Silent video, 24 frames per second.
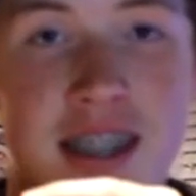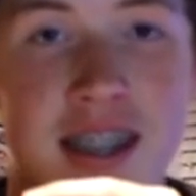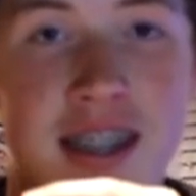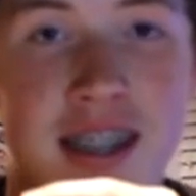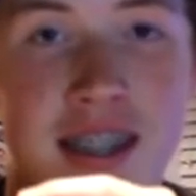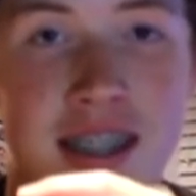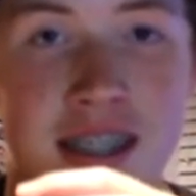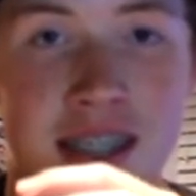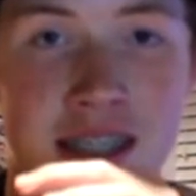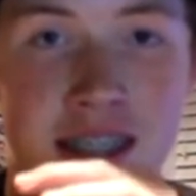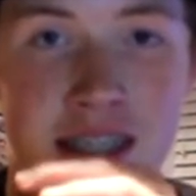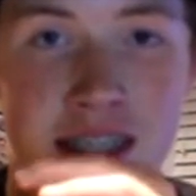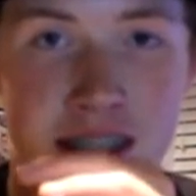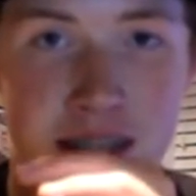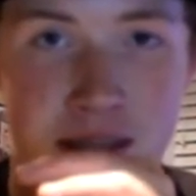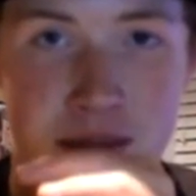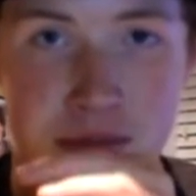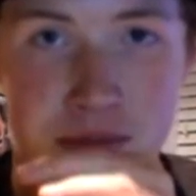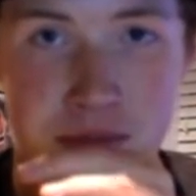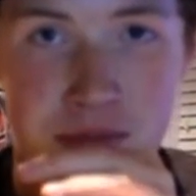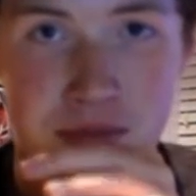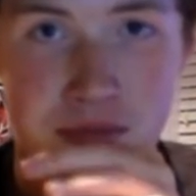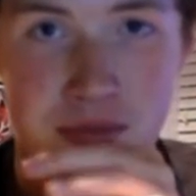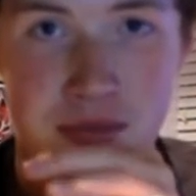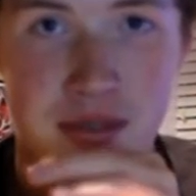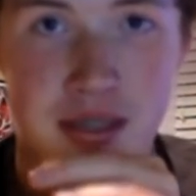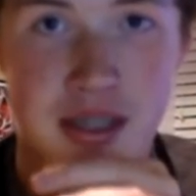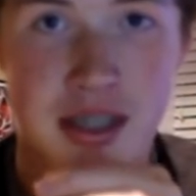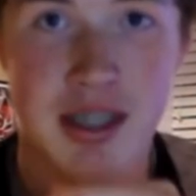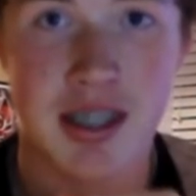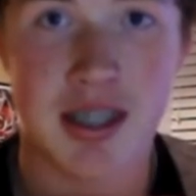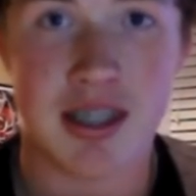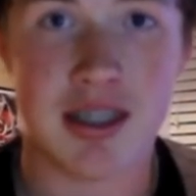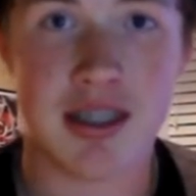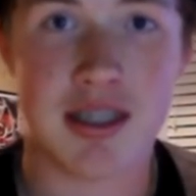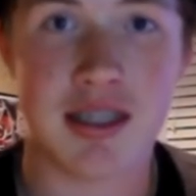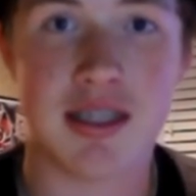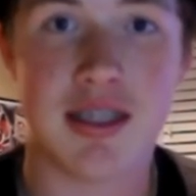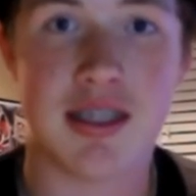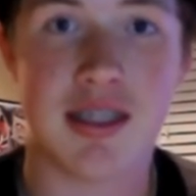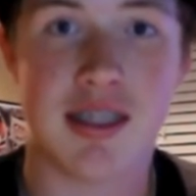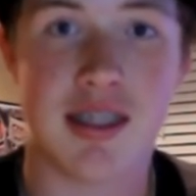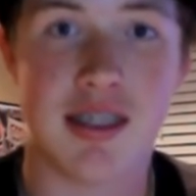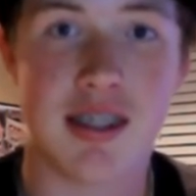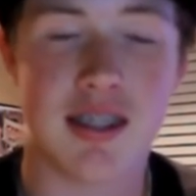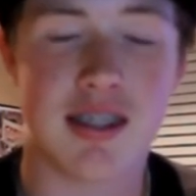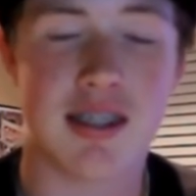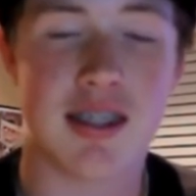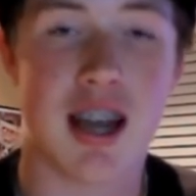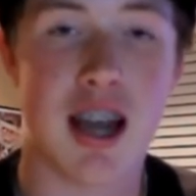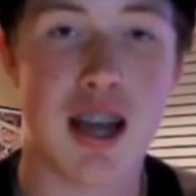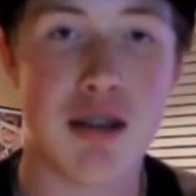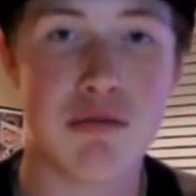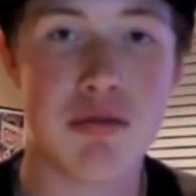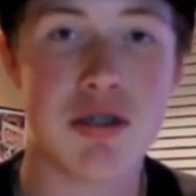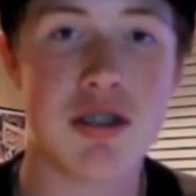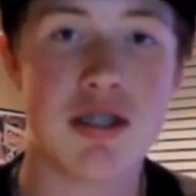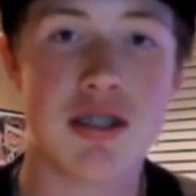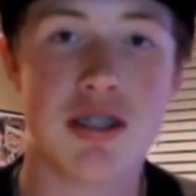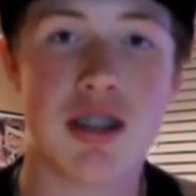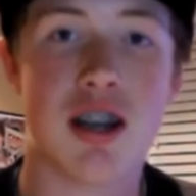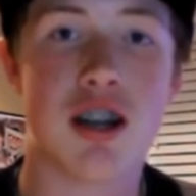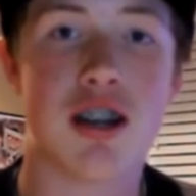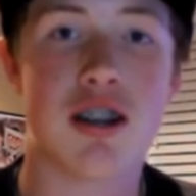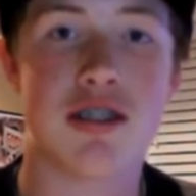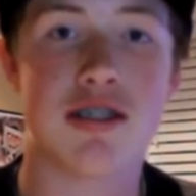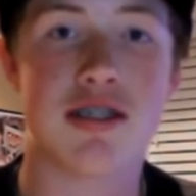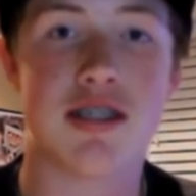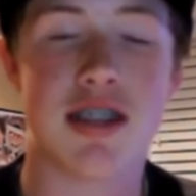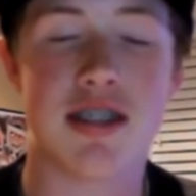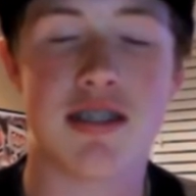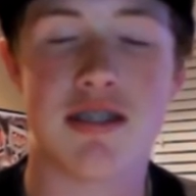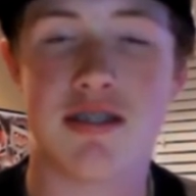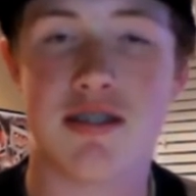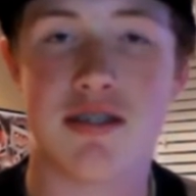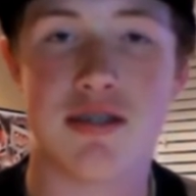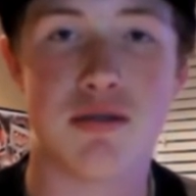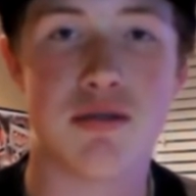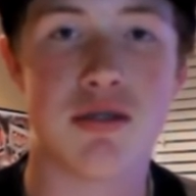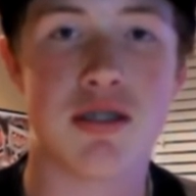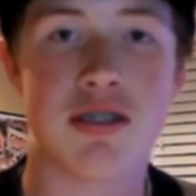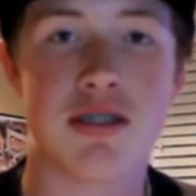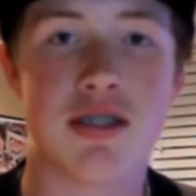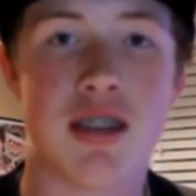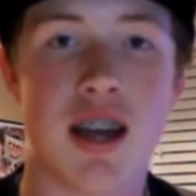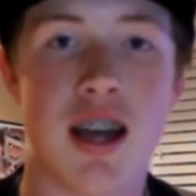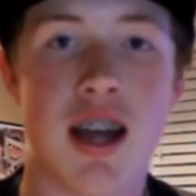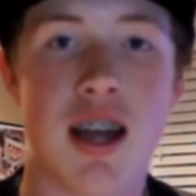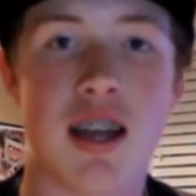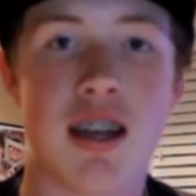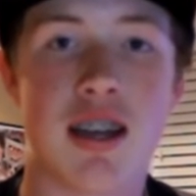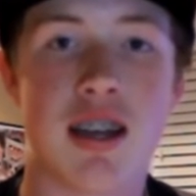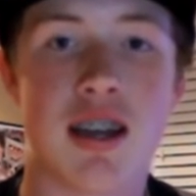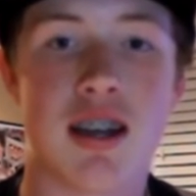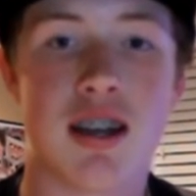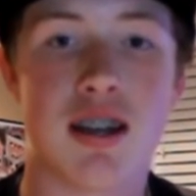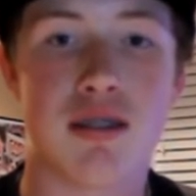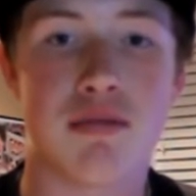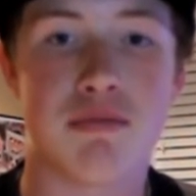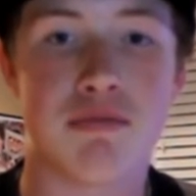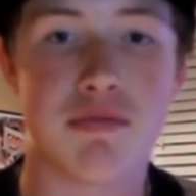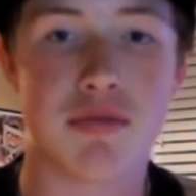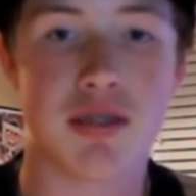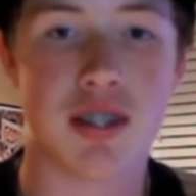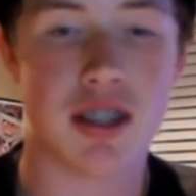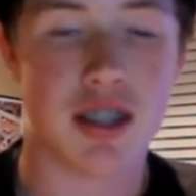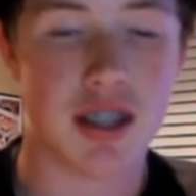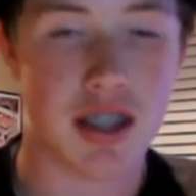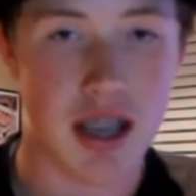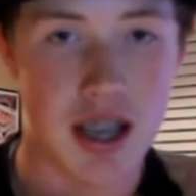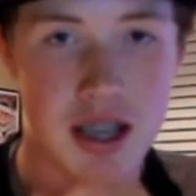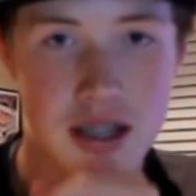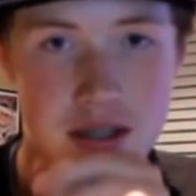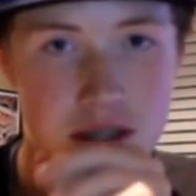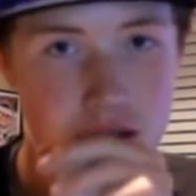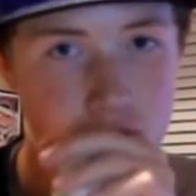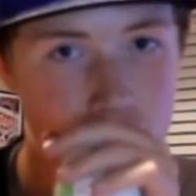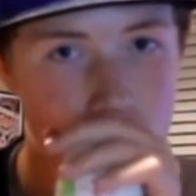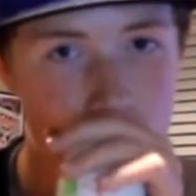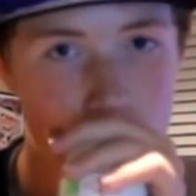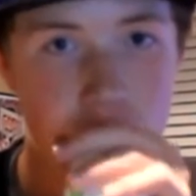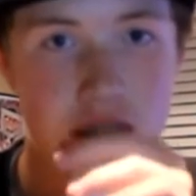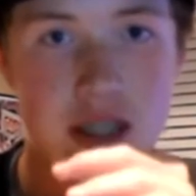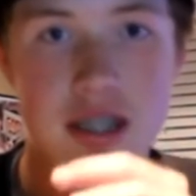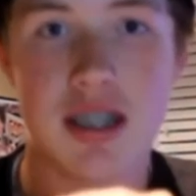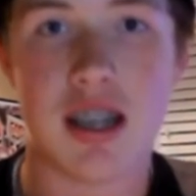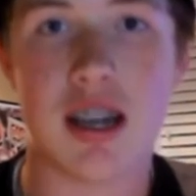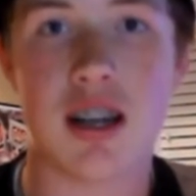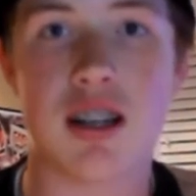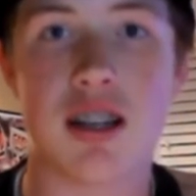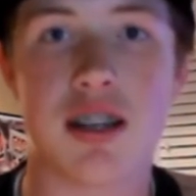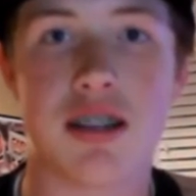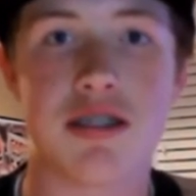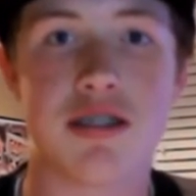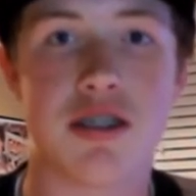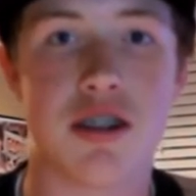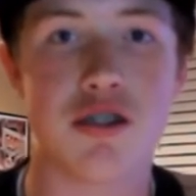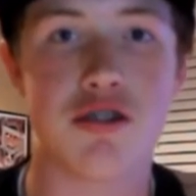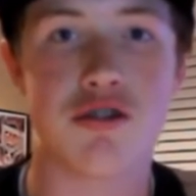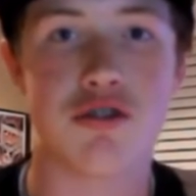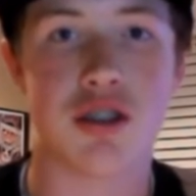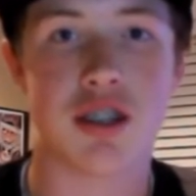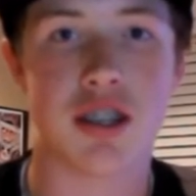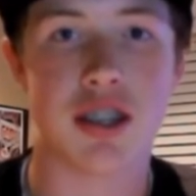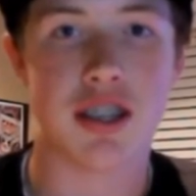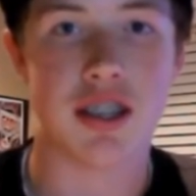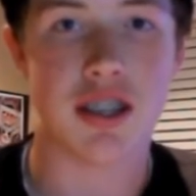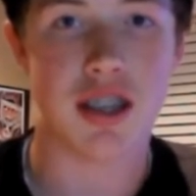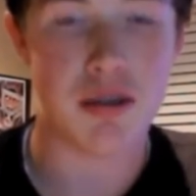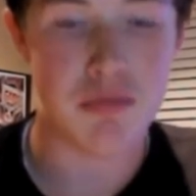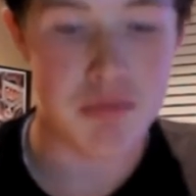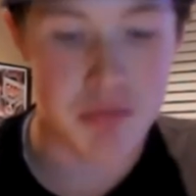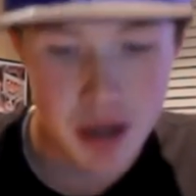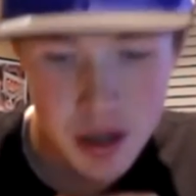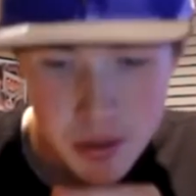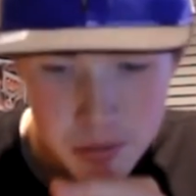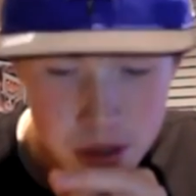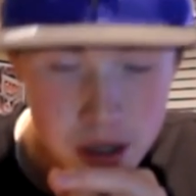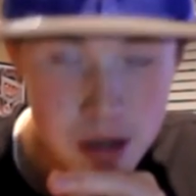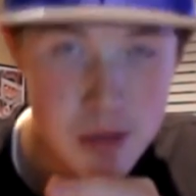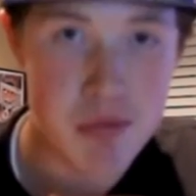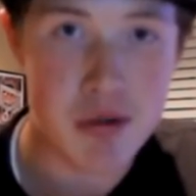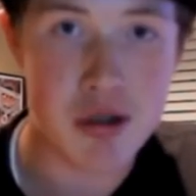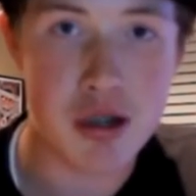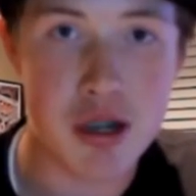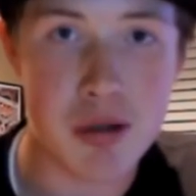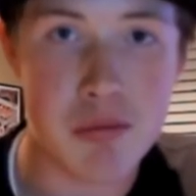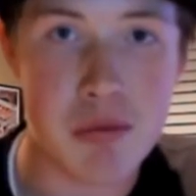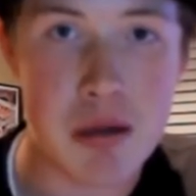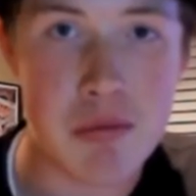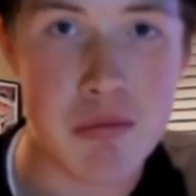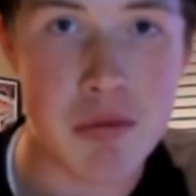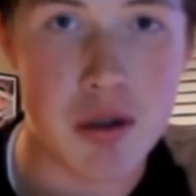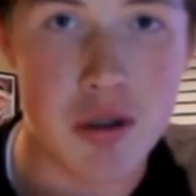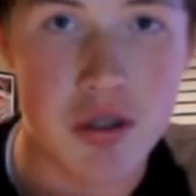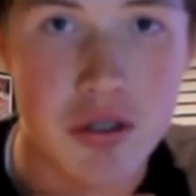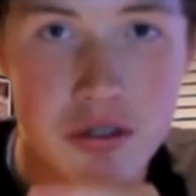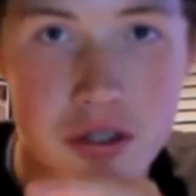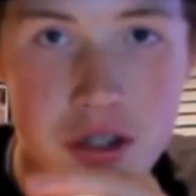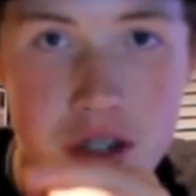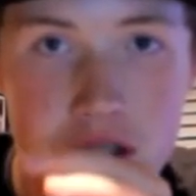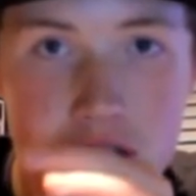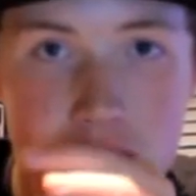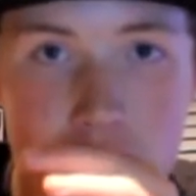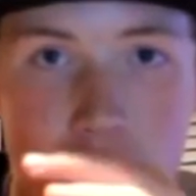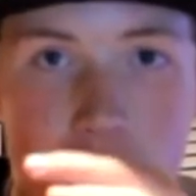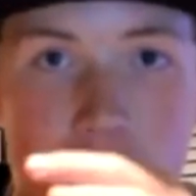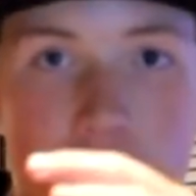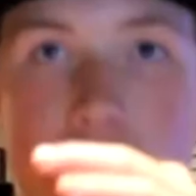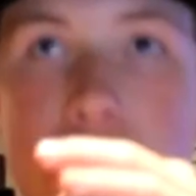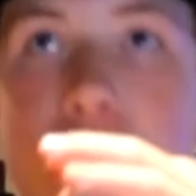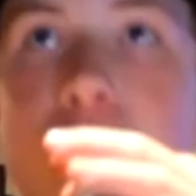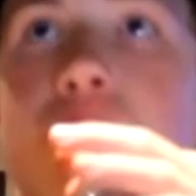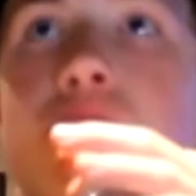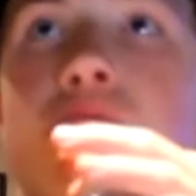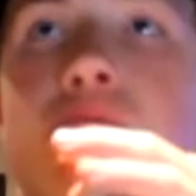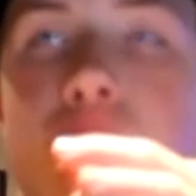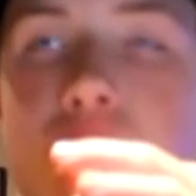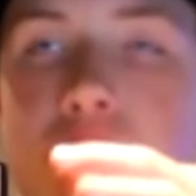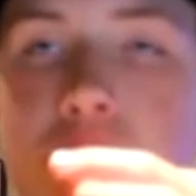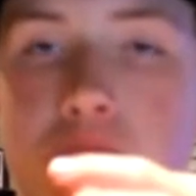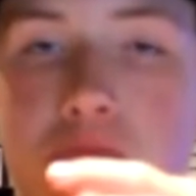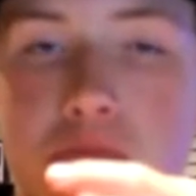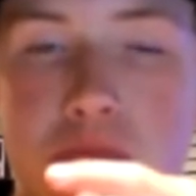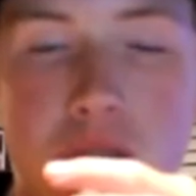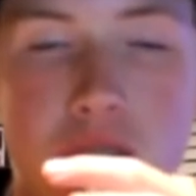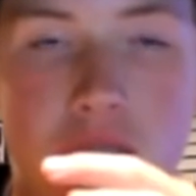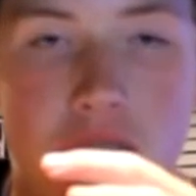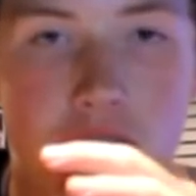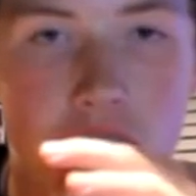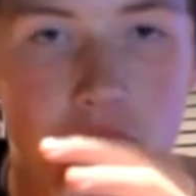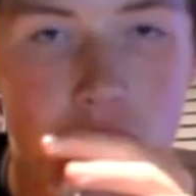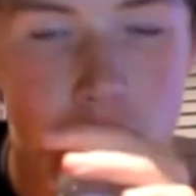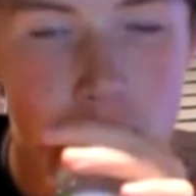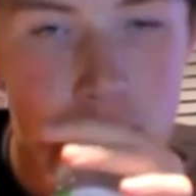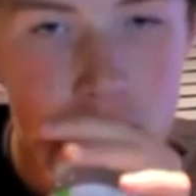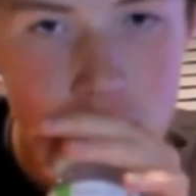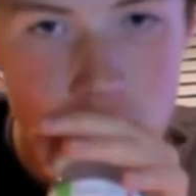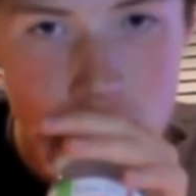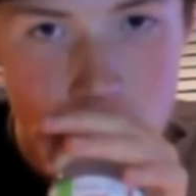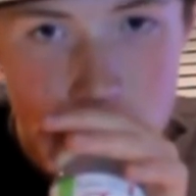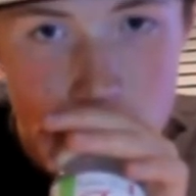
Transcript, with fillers: Alright. The timer starts as soon as as soon as you can tell I start drinking it. But I'm gonna put it on my mouth first so I can bring it up.